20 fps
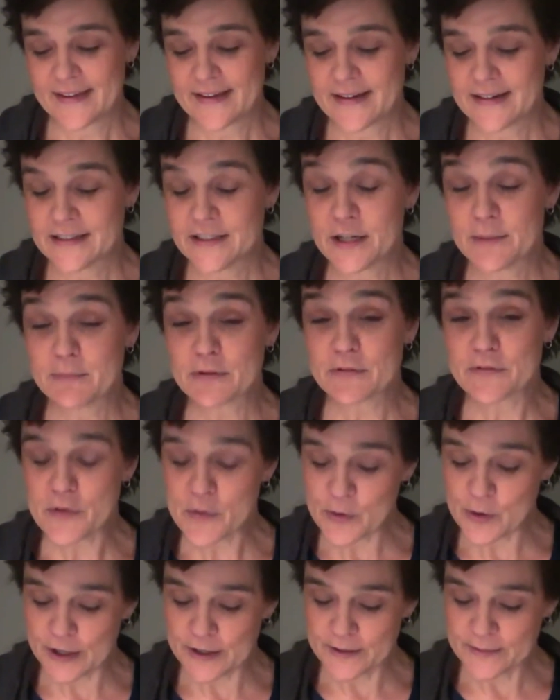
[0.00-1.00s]
Number
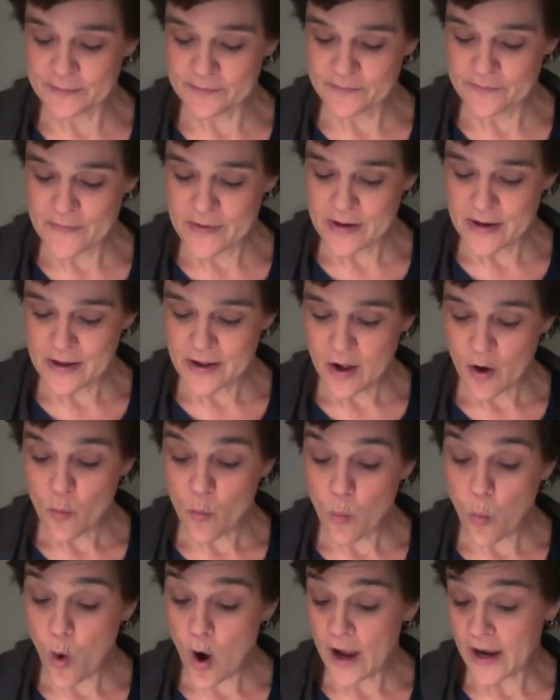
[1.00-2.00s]
4.
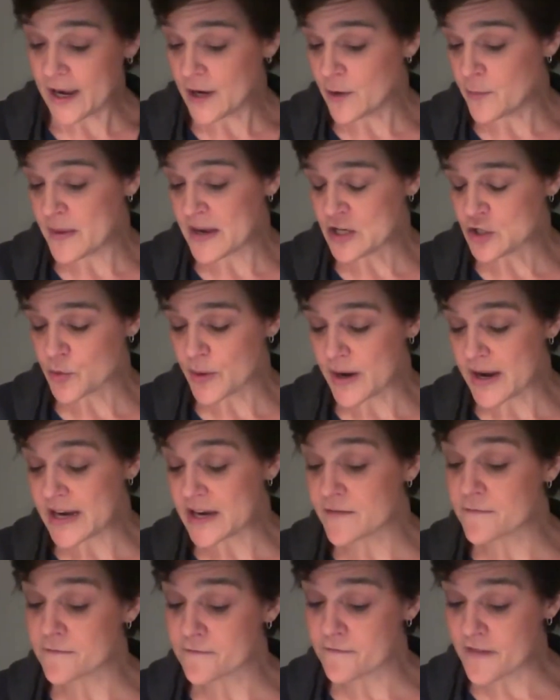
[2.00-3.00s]
Wanted to be
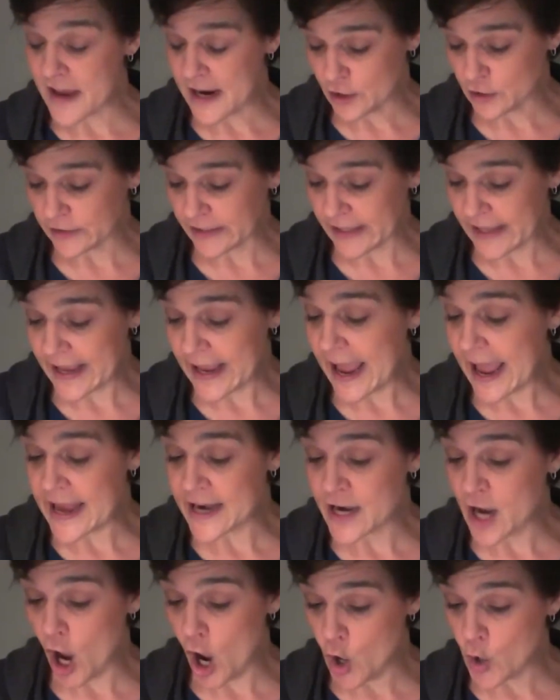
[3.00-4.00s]
treated fairly
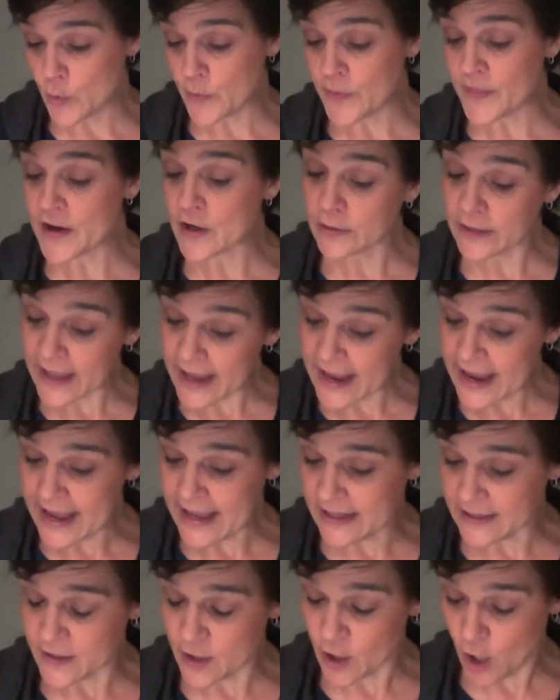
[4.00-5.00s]
and own their
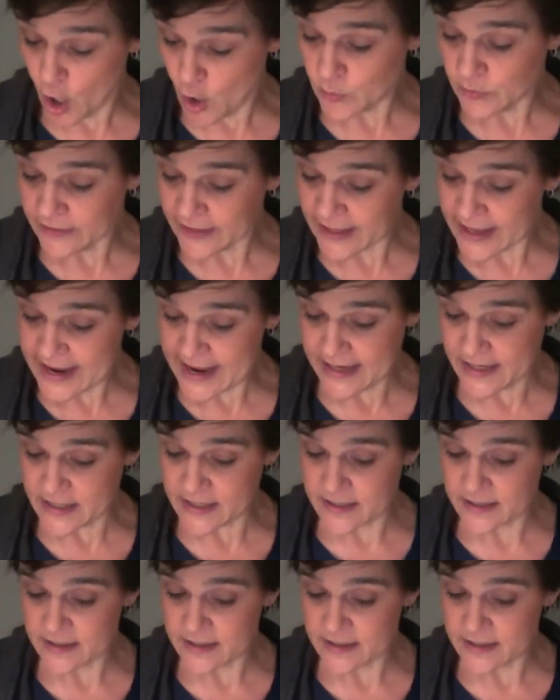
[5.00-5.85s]
own land.